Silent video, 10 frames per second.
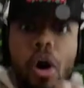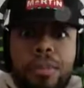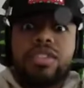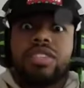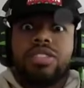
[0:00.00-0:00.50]

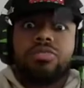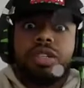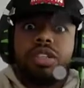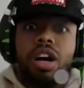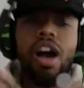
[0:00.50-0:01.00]
Open
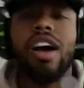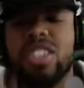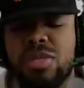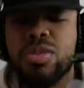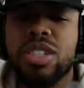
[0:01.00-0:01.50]
sesame. All
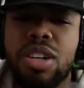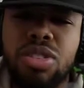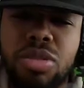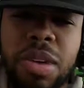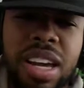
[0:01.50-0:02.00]
right, your boy
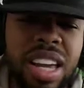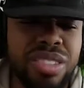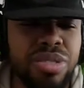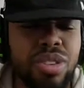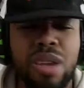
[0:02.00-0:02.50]
Chosen Man. Like,
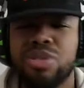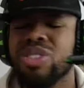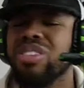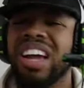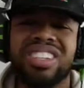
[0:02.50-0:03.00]
subscribe,
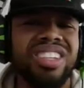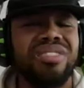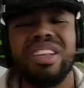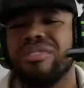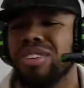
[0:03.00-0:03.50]
enjoy the reaction.
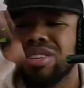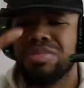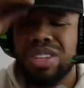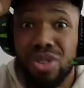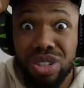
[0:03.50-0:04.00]
If not fair to
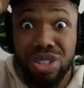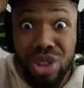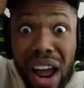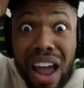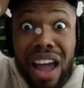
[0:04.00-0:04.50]
Bill, you are
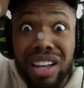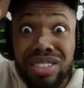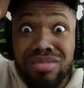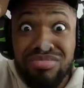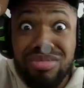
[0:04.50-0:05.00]
trash.
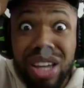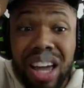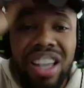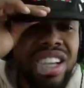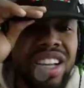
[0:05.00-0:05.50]

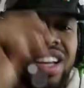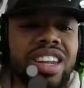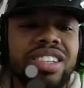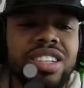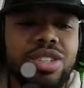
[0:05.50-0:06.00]
Okay?
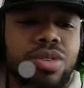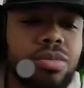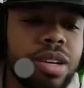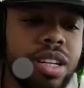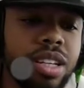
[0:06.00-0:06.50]
Let's get to it, man.